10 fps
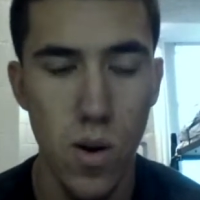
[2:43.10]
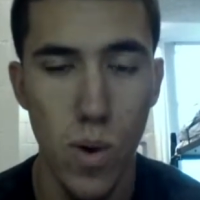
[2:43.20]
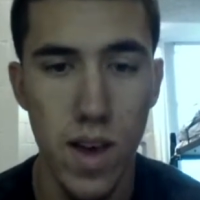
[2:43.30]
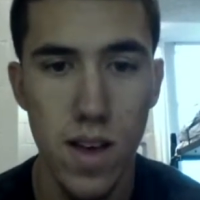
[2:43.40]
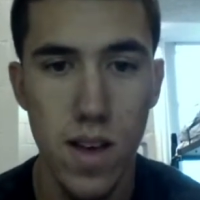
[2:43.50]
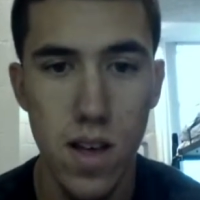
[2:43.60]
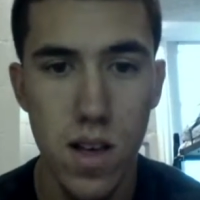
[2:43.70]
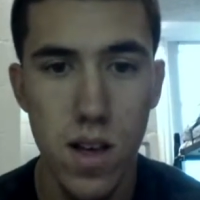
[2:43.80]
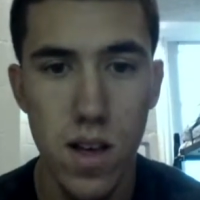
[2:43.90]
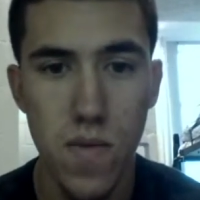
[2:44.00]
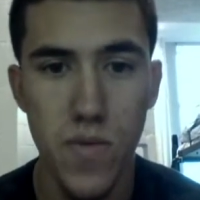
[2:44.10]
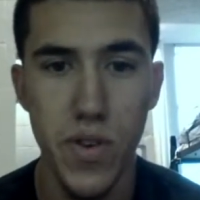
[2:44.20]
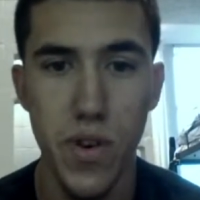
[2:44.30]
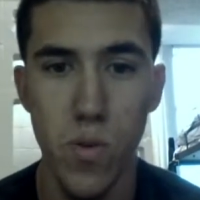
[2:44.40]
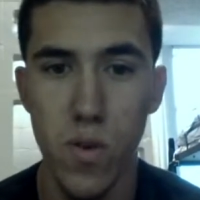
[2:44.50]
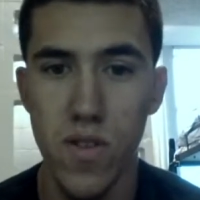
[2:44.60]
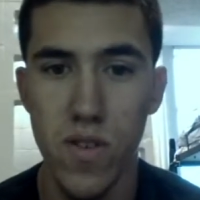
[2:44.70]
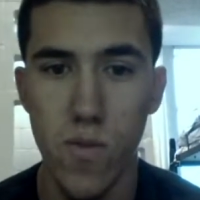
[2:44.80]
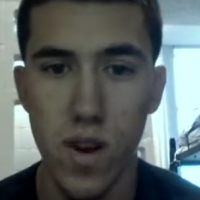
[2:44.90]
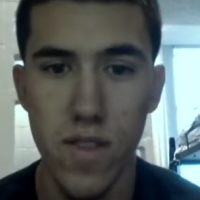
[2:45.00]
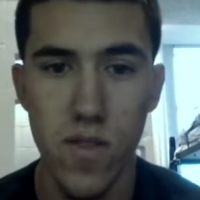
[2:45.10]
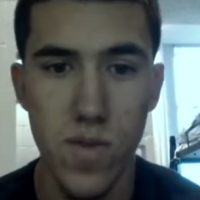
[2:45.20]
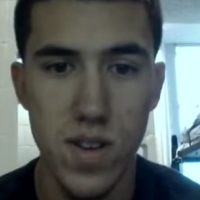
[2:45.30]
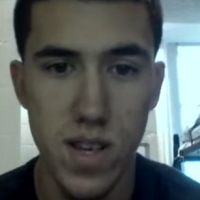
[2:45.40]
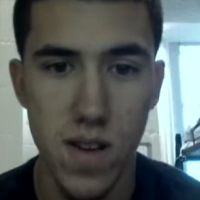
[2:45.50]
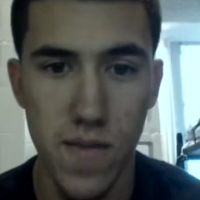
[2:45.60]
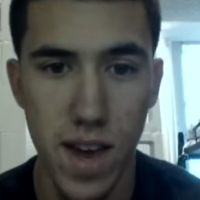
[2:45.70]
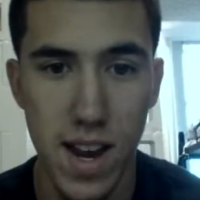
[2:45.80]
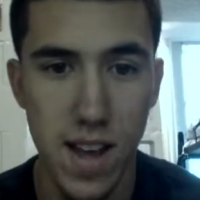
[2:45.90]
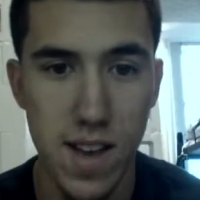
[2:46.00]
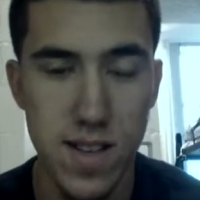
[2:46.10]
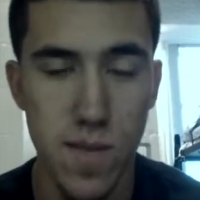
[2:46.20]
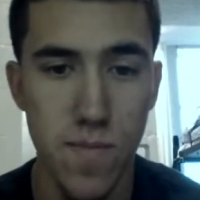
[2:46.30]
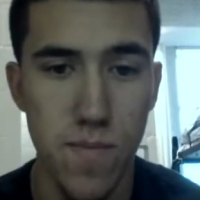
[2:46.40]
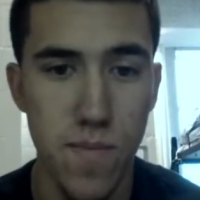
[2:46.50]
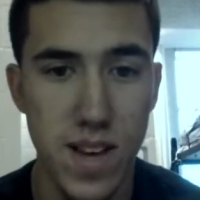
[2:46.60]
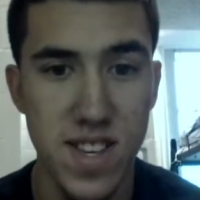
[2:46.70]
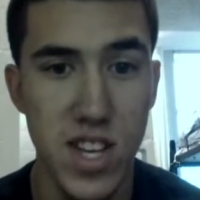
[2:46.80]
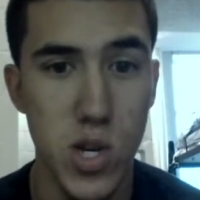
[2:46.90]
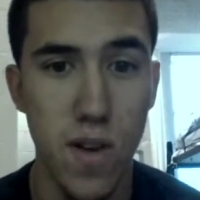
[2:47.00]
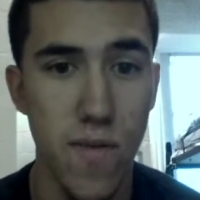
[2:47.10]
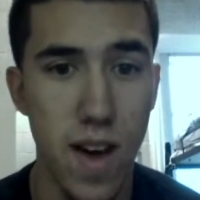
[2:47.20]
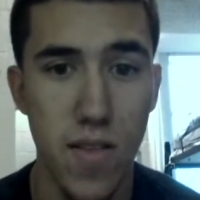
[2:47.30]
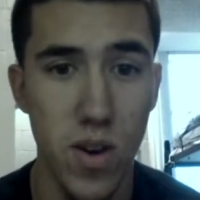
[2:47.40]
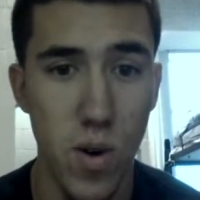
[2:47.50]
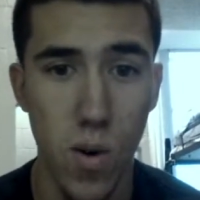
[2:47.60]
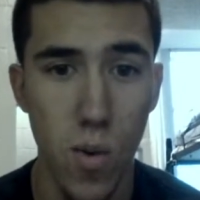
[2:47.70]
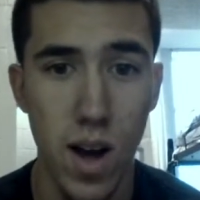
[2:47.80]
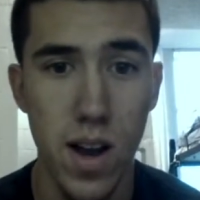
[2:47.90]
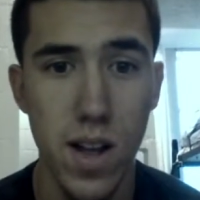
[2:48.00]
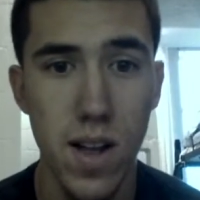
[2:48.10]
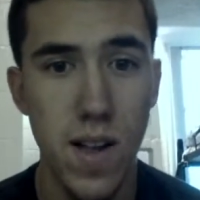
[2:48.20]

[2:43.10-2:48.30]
a week, you're really running the risk of gaining some accessory fat that you don't want.